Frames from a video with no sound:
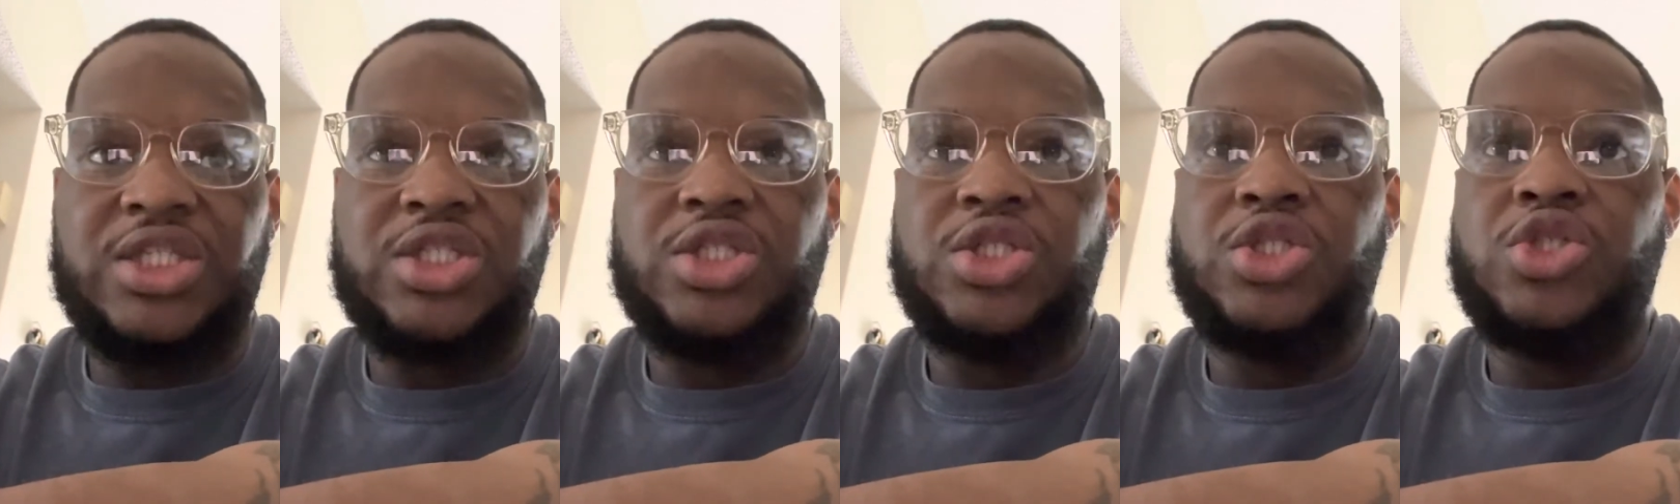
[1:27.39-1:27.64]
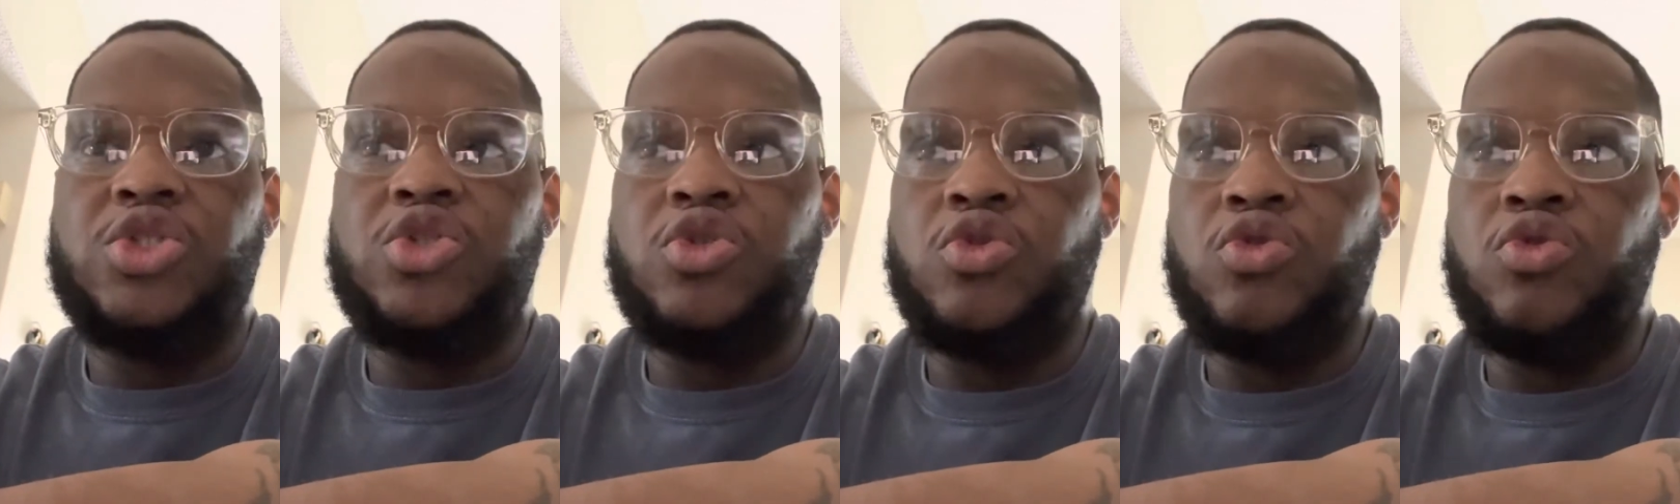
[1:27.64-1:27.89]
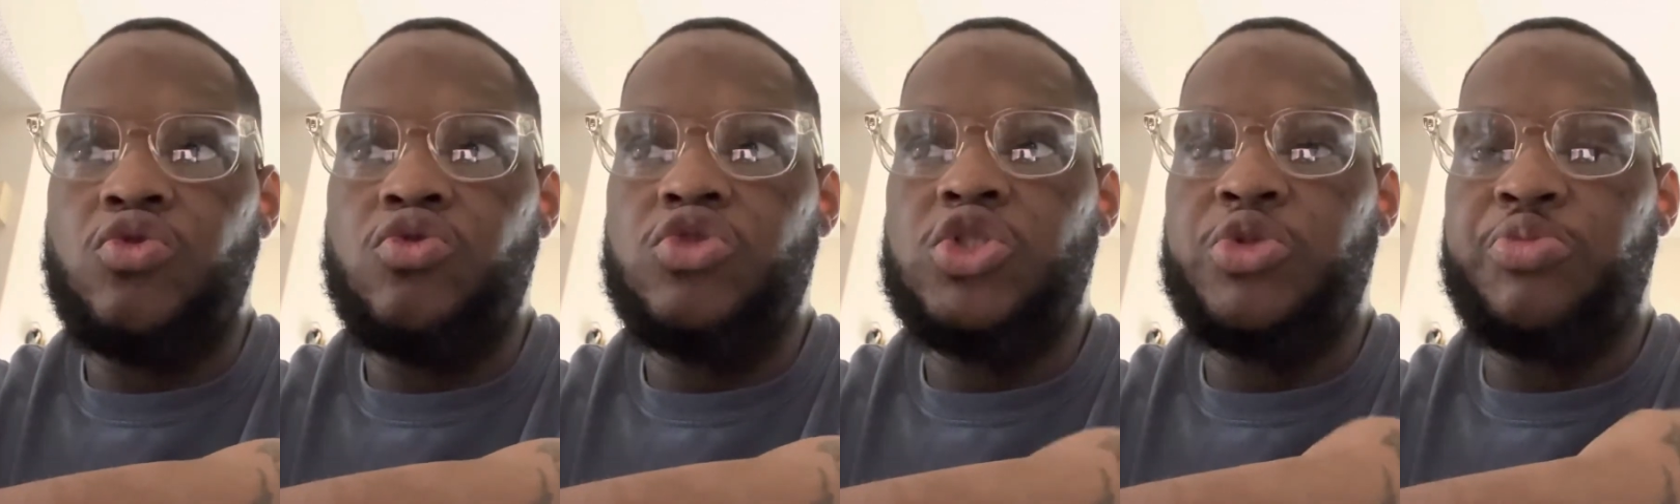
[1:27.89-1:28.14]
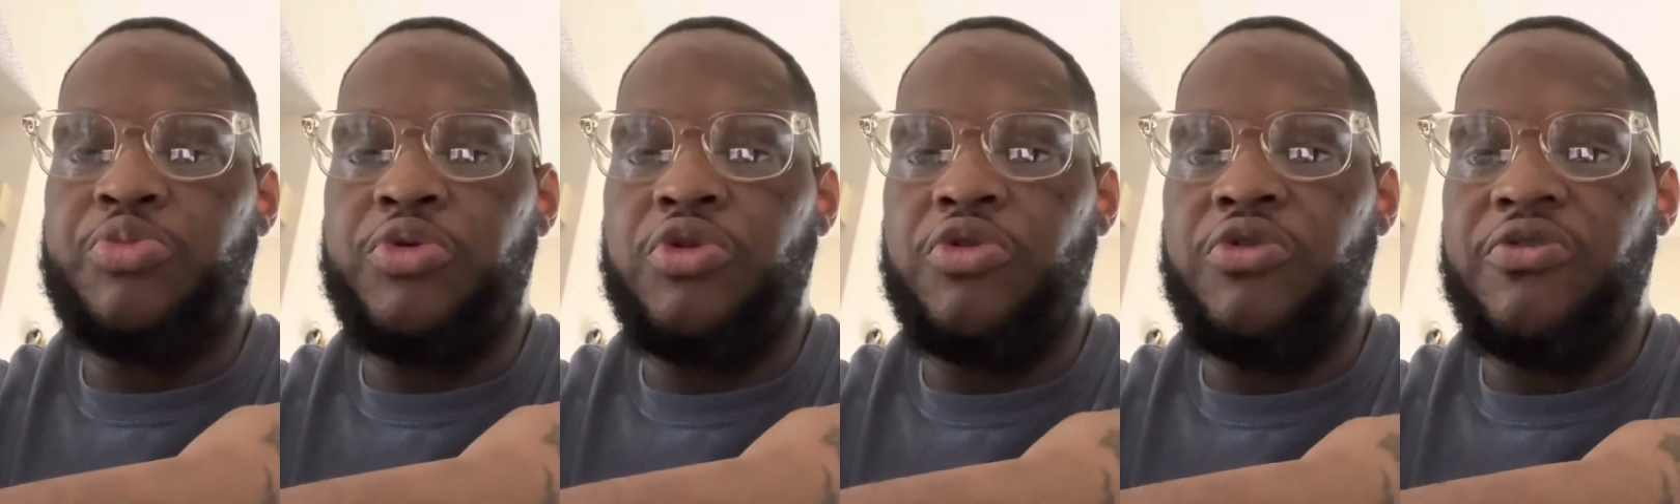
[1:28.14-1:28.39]
2
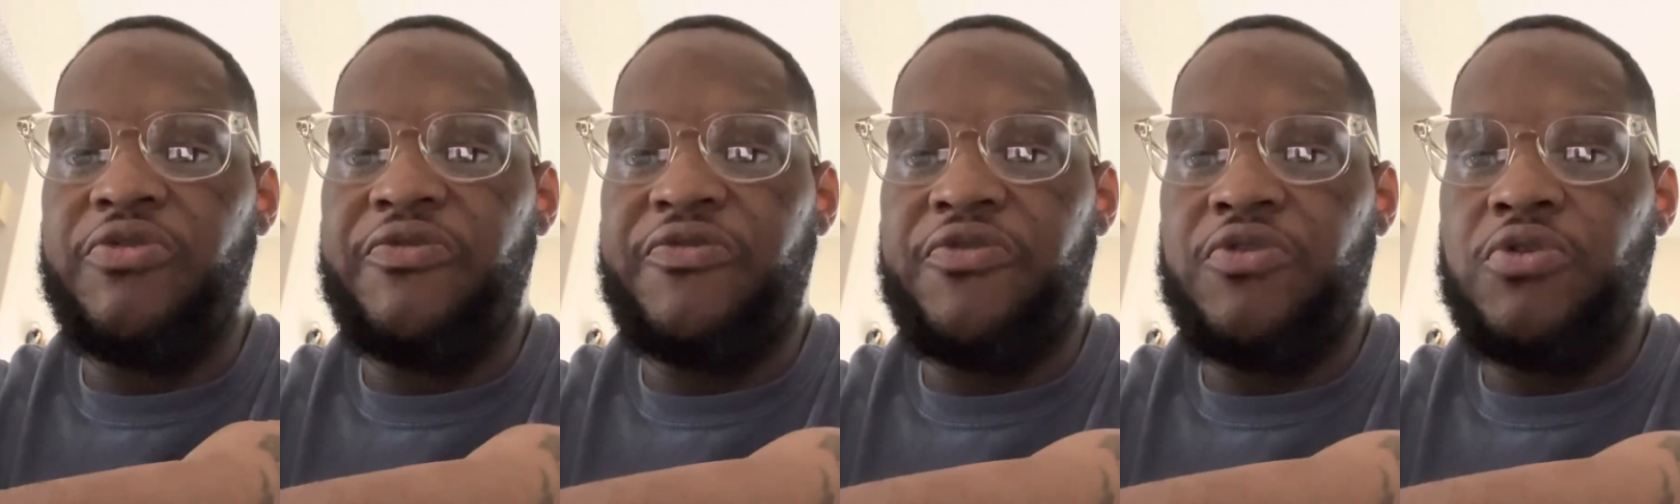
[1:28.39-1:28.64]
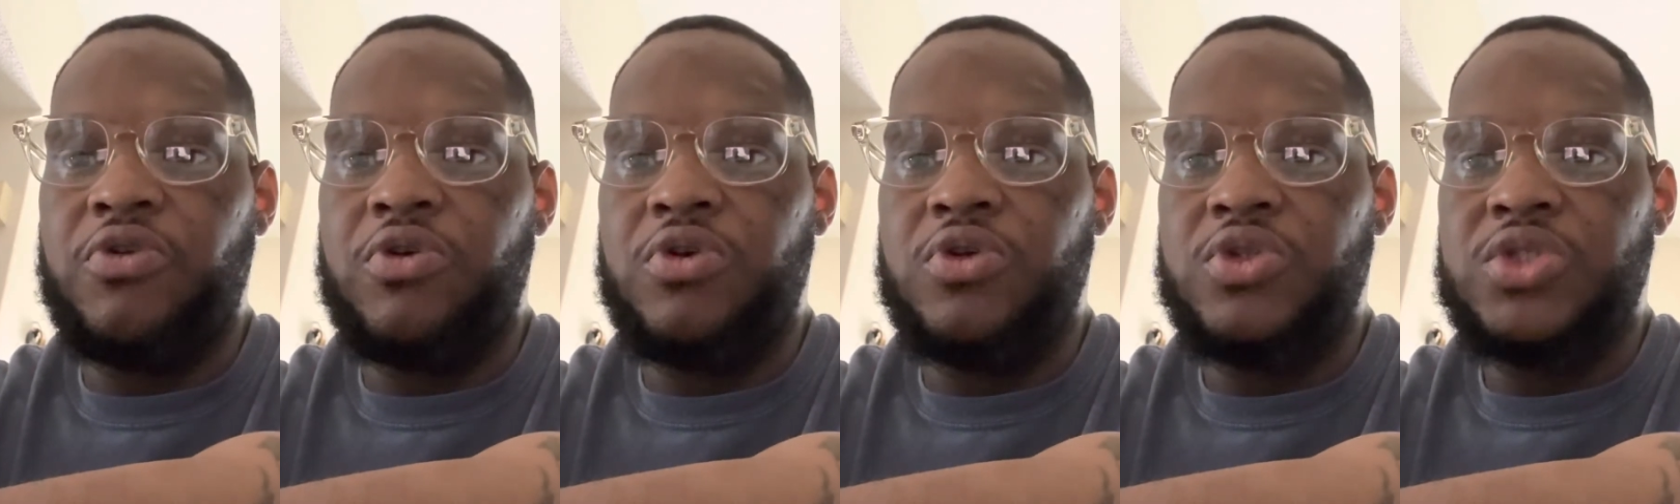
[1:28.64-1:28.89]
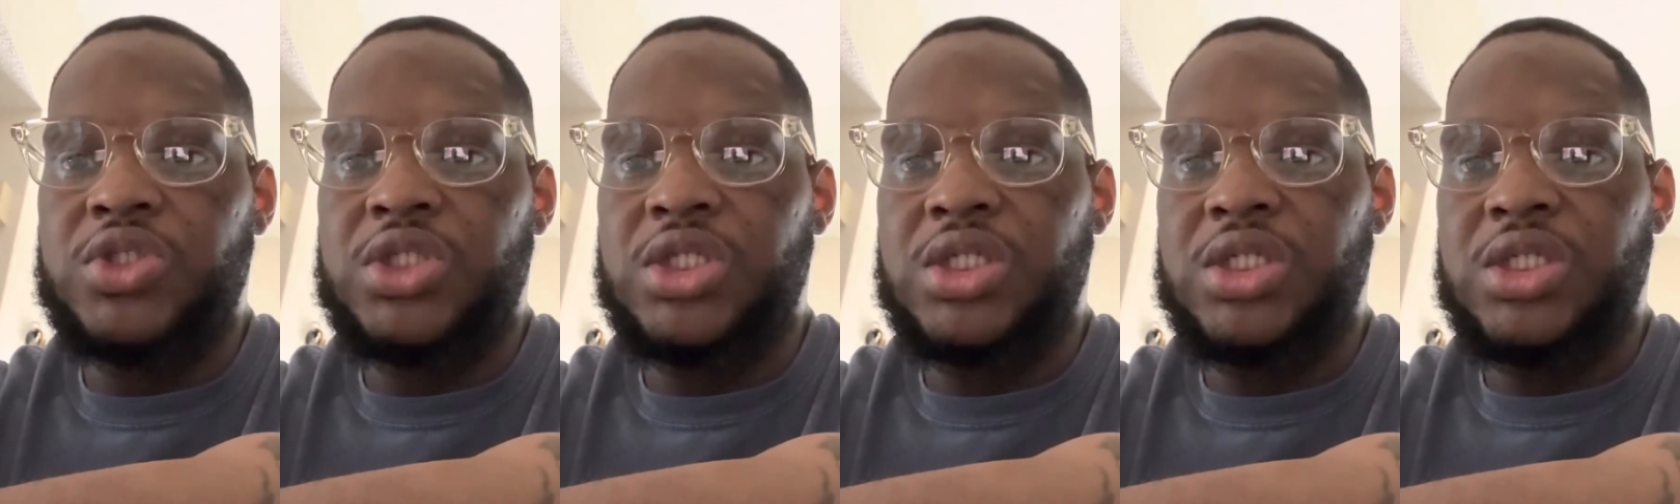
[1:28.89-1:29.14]
spoonfuls,